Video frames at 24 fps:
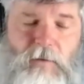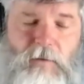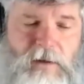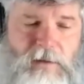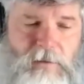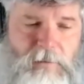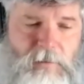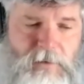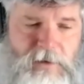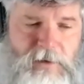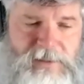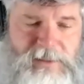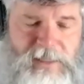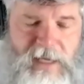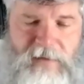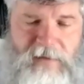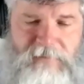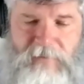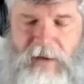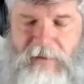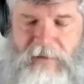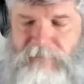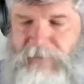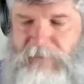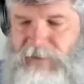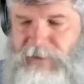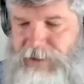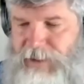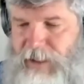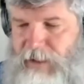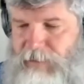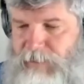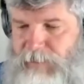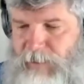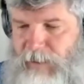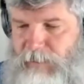One of the points I've, I've been
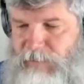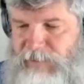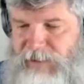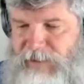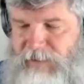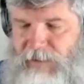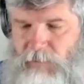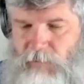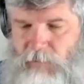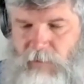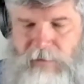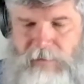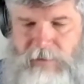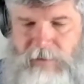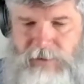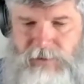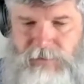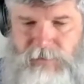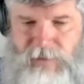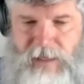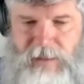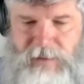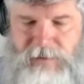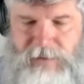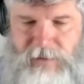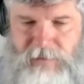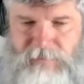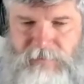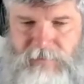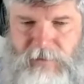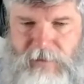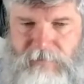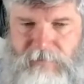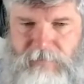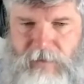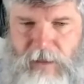sharing with people is I think one of the strengths
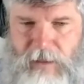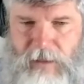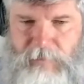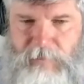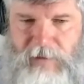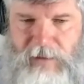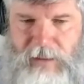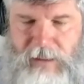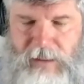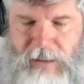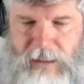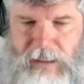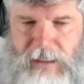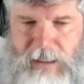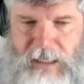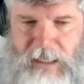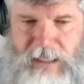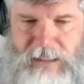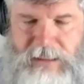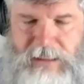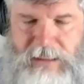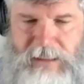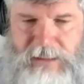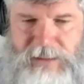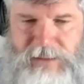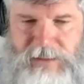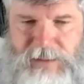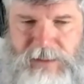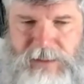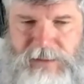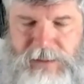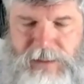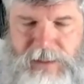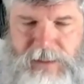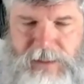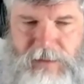of the Rugby Atlanta this
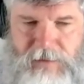season